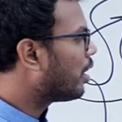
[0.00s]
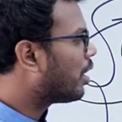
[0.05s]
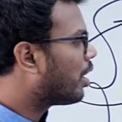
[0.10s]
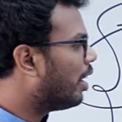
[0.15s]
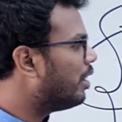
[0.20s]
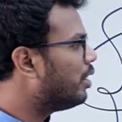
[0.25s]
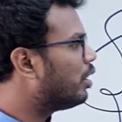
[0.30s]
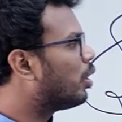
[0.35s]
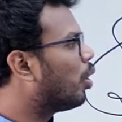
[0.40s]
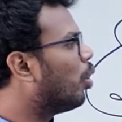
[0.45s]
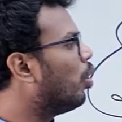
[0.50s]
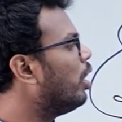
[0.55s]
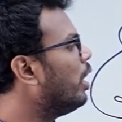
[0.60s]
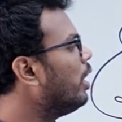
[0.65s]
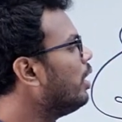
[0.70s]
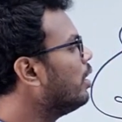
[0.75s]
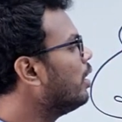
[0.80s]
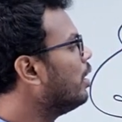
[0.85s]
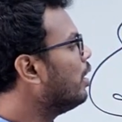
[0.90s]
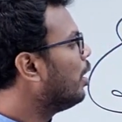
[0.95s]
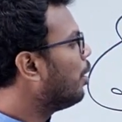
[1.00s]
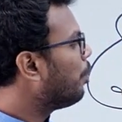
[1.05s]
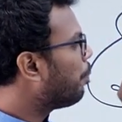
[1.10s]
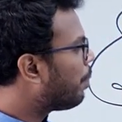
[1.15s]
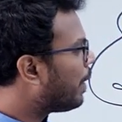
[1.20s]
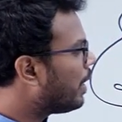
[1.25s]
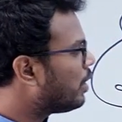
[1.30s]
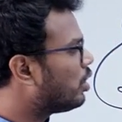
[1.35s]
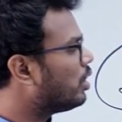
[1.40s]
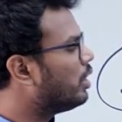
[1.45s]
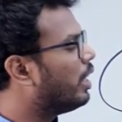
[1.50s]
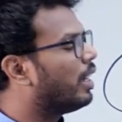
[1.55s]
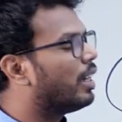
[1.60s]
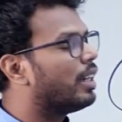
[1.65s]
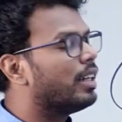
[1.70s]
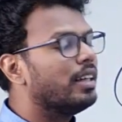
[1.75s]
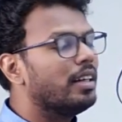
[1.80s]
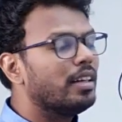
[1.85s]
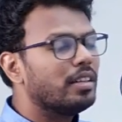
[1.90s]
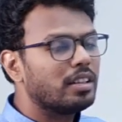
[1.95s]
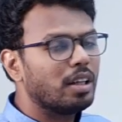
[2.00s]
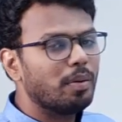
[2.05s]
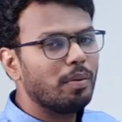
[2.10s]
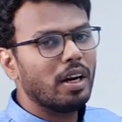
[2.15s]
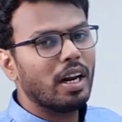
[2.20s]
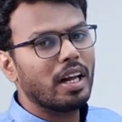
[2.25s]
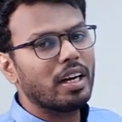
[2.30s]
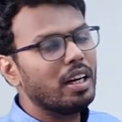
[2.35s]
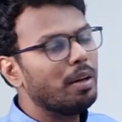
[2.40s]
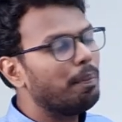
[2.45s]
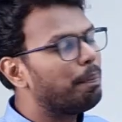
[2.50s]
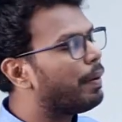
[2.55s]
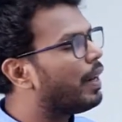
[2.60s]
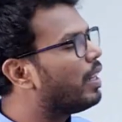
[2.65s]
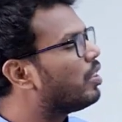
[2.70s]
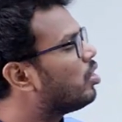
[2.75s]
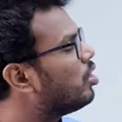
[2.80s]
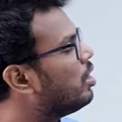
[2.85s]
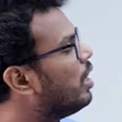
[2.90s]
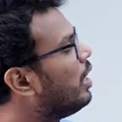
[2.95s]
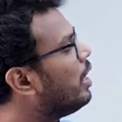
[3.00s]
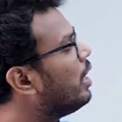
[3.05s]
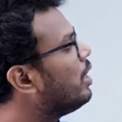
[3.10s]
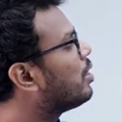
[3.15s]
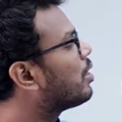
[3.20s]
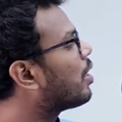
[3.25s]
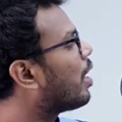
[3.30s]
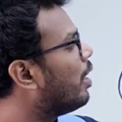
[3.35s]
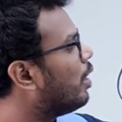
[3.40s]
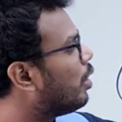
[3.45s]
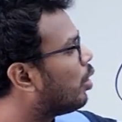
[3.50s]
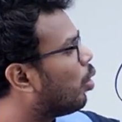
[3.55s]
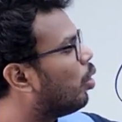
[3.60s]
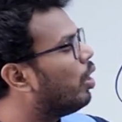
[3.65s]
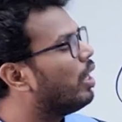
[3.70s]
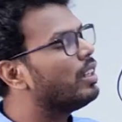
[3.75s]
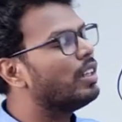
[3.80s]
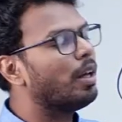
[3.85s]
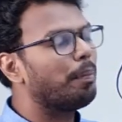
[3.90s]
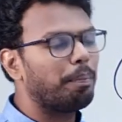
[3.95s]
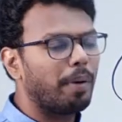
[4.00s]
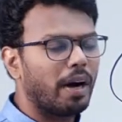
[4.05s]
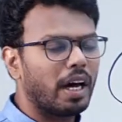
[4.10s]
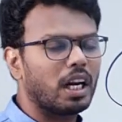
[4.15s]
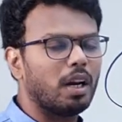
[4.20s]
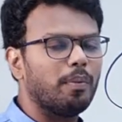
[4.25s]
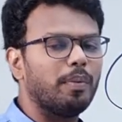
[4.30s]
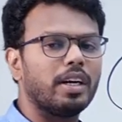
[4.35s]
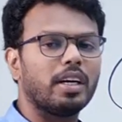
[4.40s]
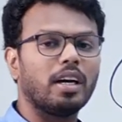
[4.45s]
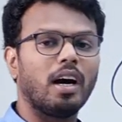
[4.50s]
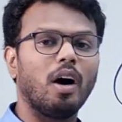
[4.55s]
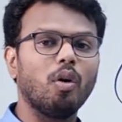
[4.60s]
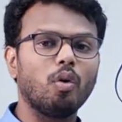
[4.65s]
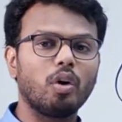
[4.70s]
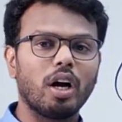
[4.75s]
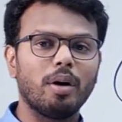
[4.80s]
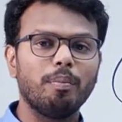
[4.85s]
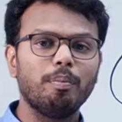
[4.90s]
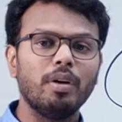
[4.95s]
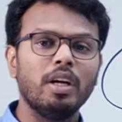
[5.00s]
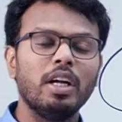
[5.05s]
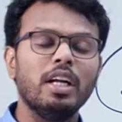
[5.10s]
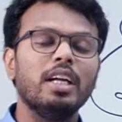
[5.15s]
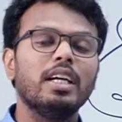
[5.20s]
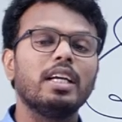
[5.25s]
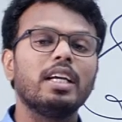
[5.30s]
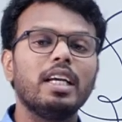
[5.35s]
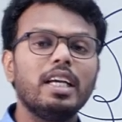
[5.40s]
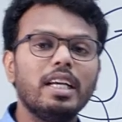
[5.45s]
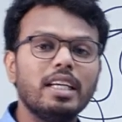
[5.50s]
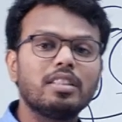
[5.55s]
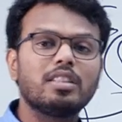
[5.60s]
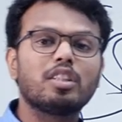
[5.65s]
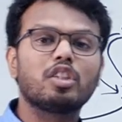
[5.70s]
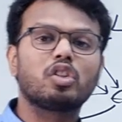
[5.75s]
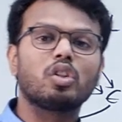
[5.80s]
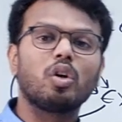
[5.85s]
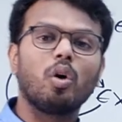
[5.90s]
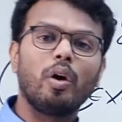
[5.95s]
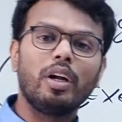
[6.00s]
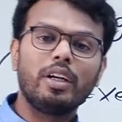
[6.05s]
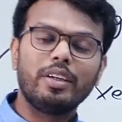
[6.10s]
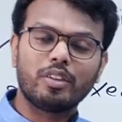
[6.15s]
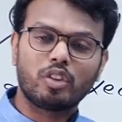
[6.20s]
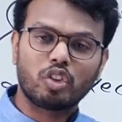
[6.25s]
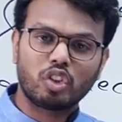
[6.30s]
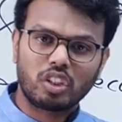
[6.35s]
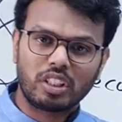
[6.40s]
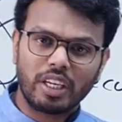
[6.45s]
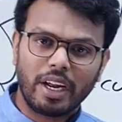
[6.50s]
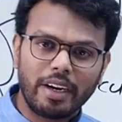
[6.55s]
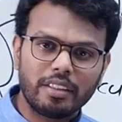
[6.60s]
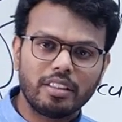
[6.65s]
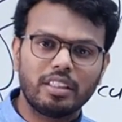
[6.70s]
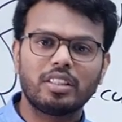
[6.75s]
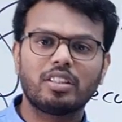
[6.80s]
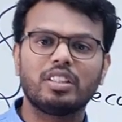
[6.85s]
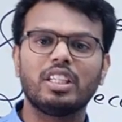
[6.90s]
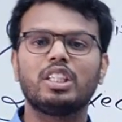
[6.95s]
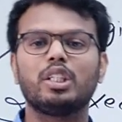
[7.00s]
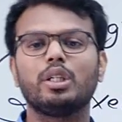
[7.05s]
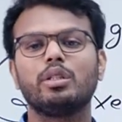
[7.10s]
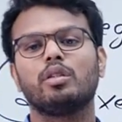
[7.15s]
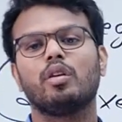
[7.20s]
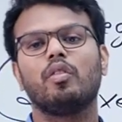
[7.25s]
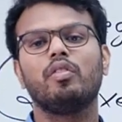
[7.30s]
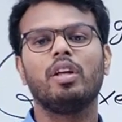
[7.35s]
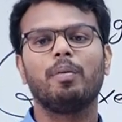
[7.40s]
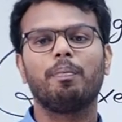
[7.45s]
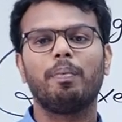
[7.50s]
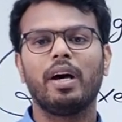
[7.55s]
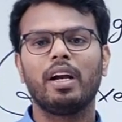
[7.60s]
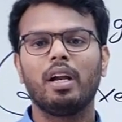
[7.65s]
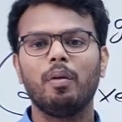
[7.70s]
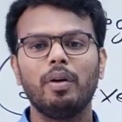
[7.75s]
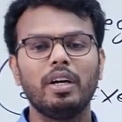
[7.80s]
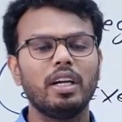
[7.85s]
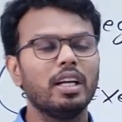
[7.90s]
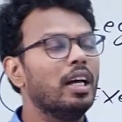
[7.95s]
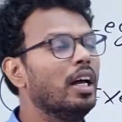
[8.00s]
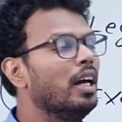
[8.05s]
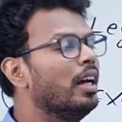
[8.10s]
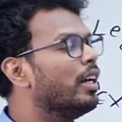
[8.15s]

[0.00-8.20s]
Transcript: controlling president. Similarly, president is controlling the parliament. How come he is going to start the sessions of the parliament?